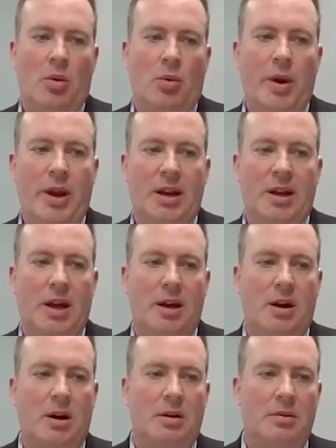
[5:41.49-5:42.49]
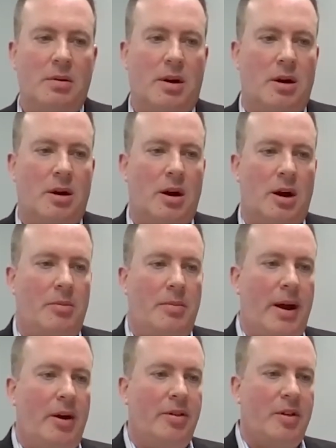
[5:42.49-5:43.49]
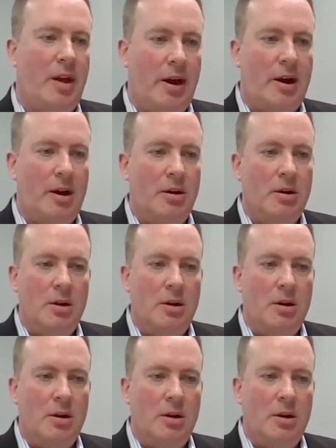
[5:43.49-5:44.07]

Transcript: we need to get our healthcare